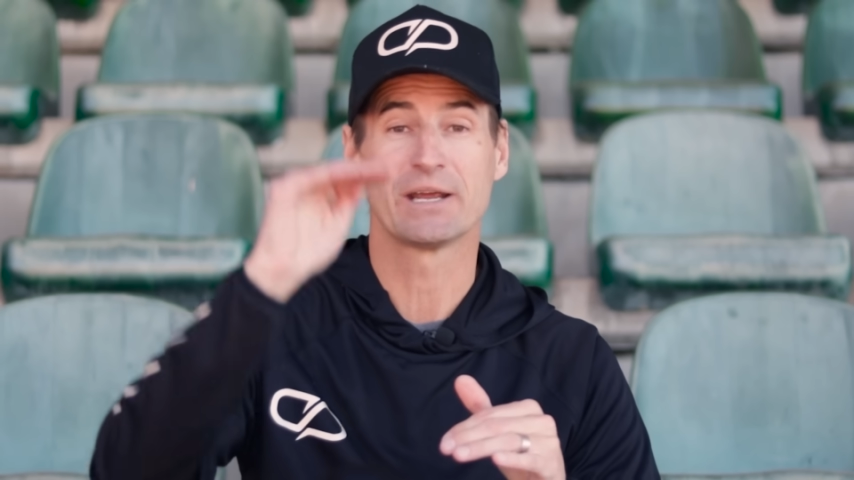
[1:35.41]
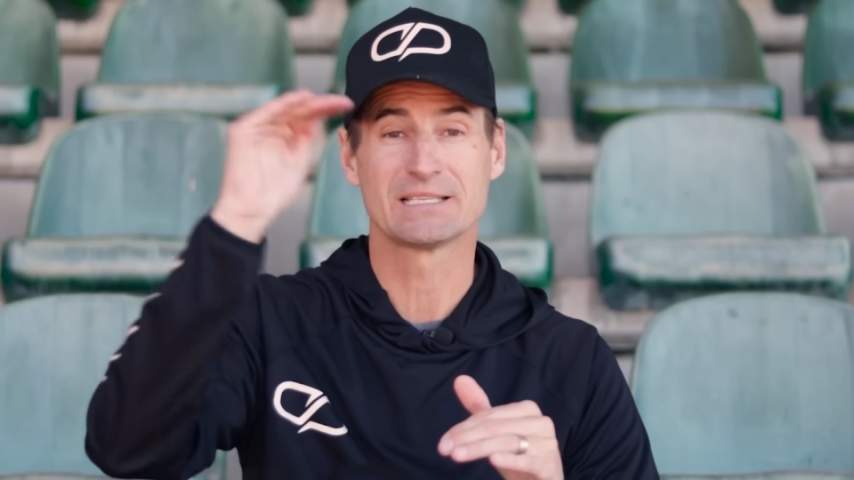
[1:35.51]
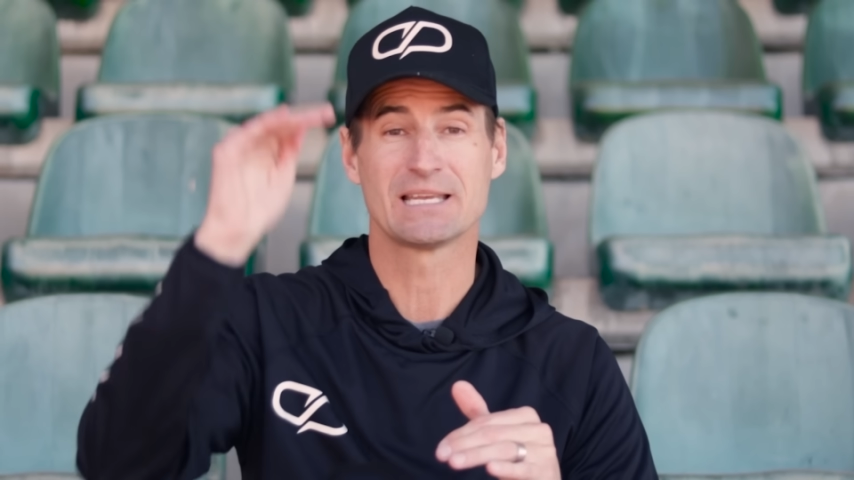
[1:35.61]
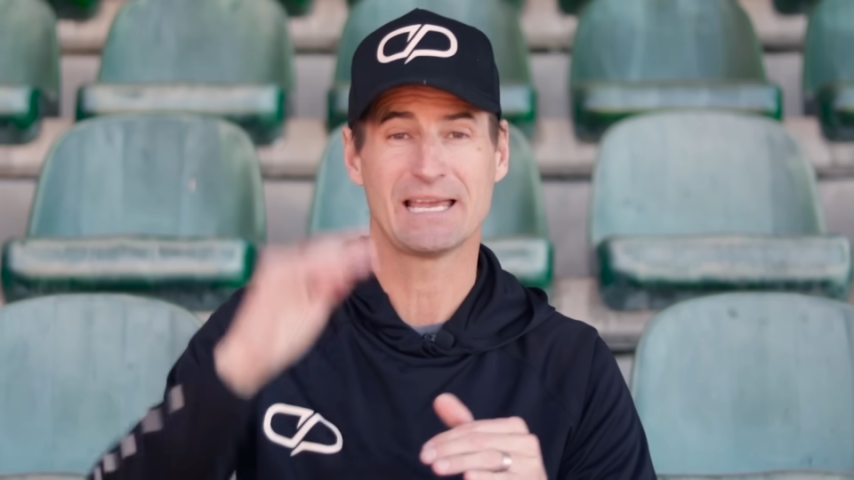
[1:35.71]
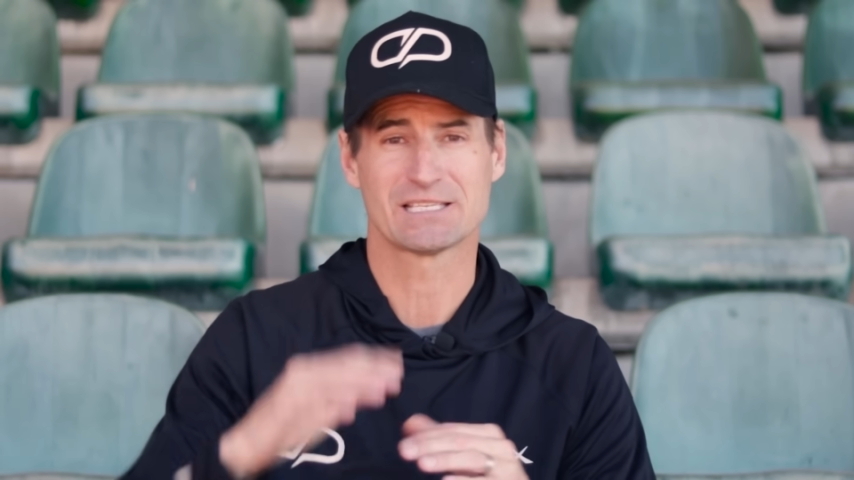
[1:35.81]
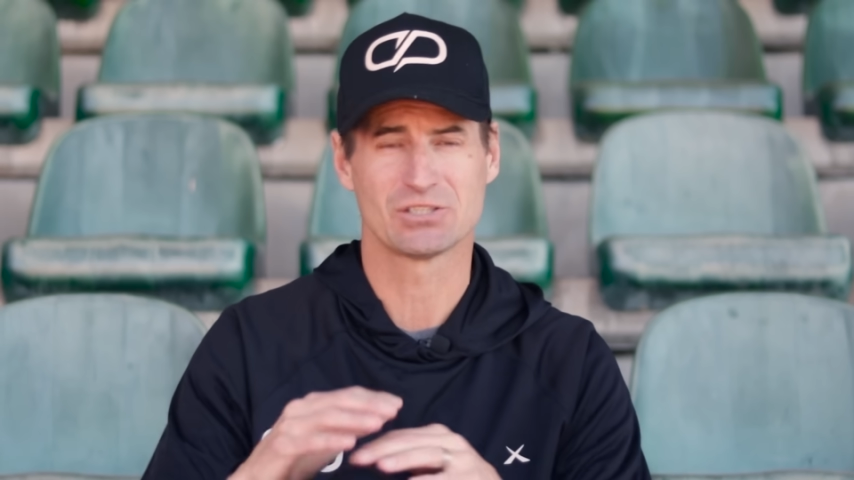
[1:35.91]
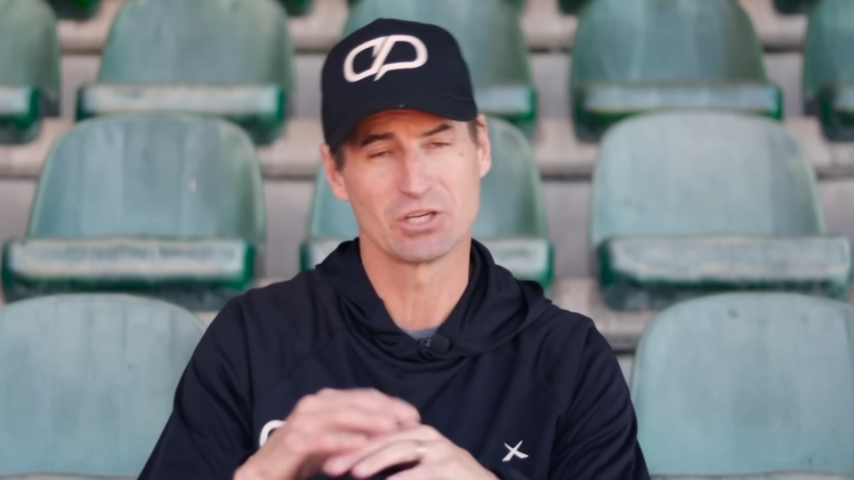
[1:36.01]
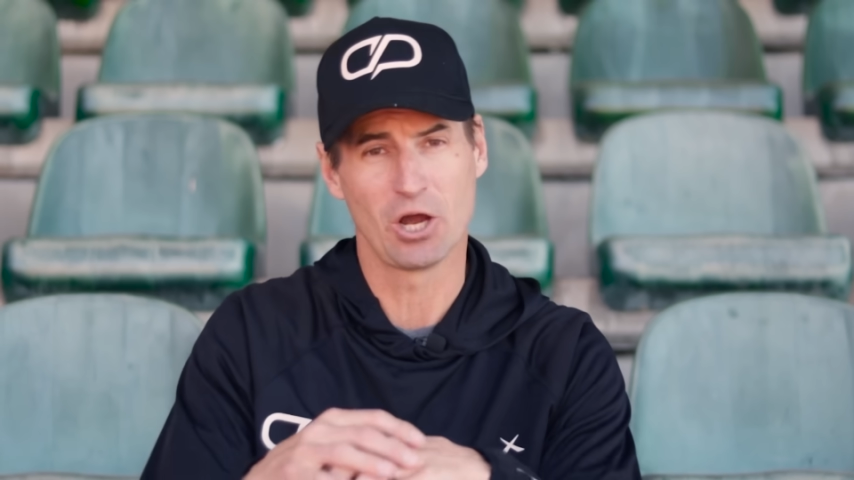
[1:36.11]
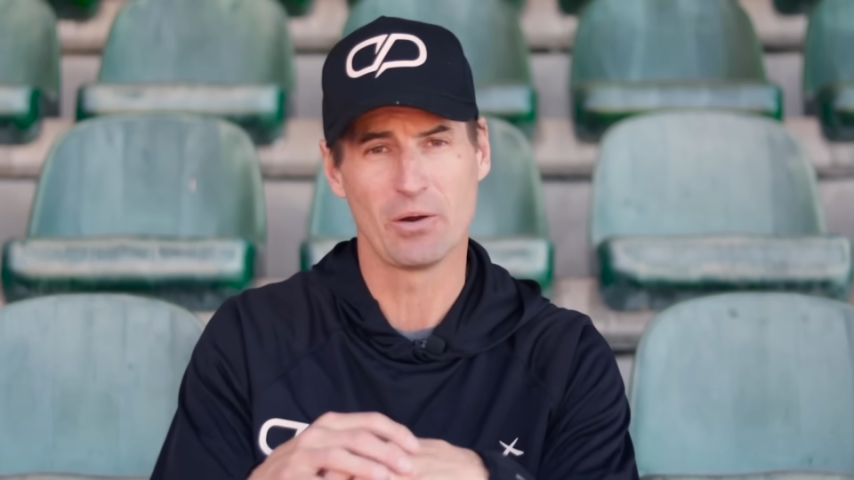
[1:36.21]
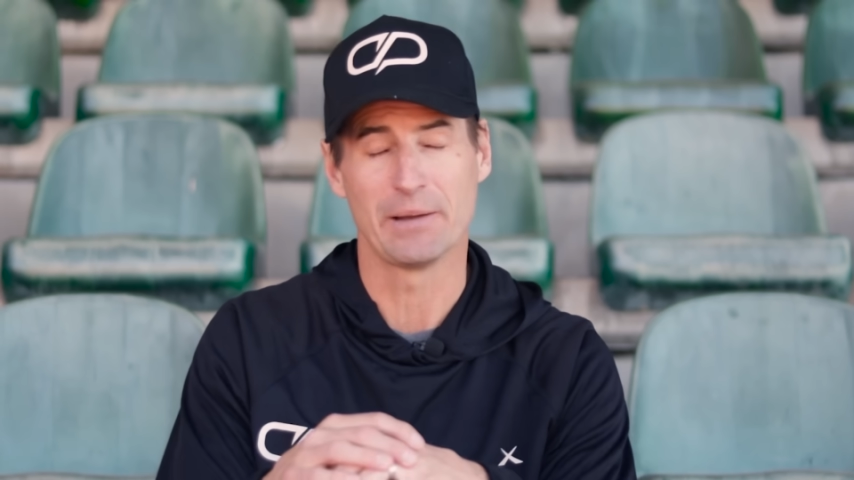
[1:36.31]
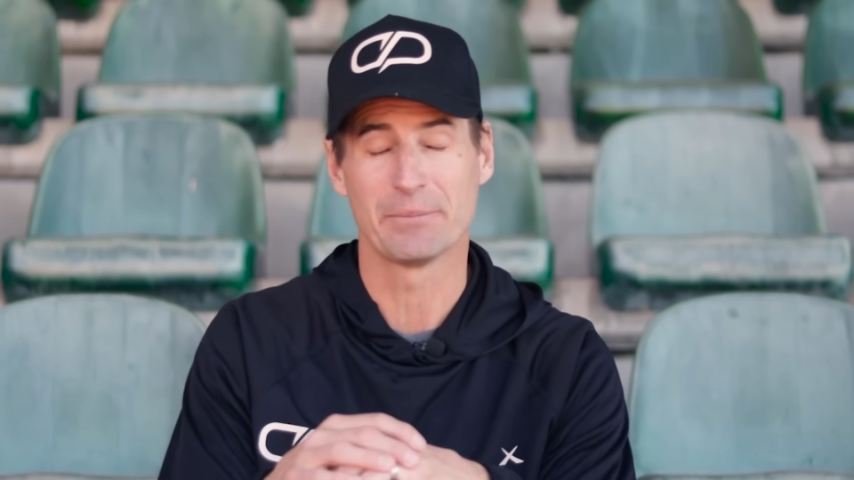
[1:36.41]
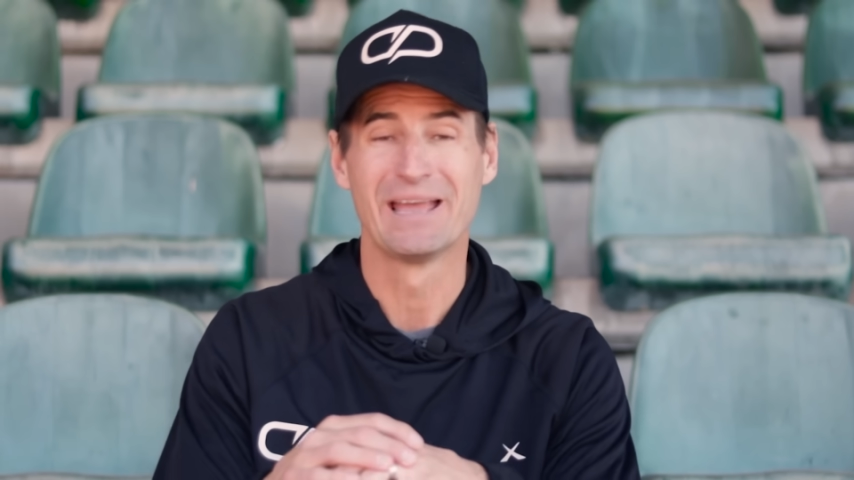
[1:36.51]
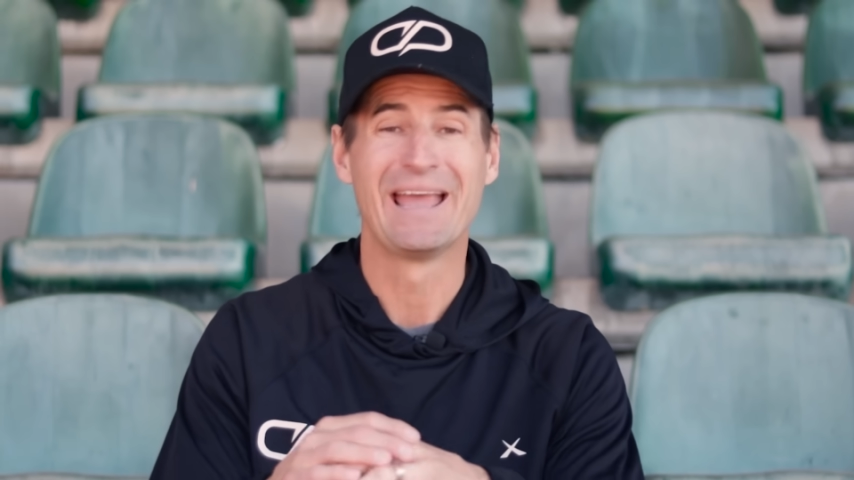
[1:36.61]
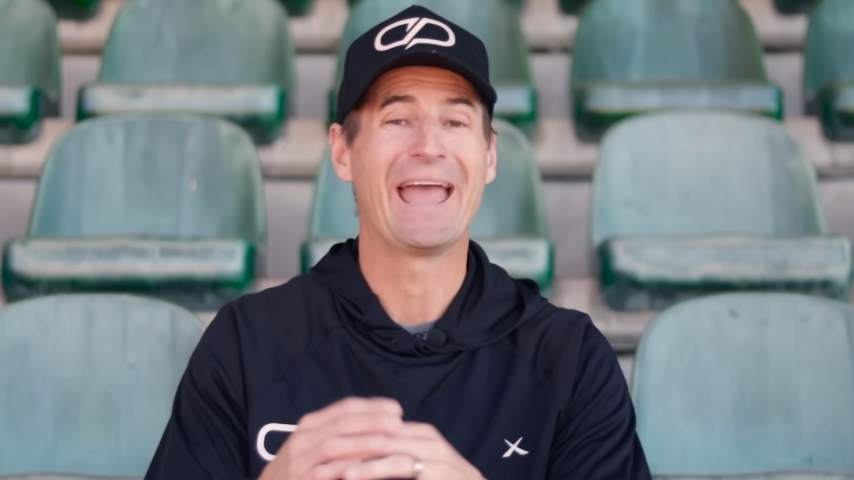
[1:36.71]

rate has to go up.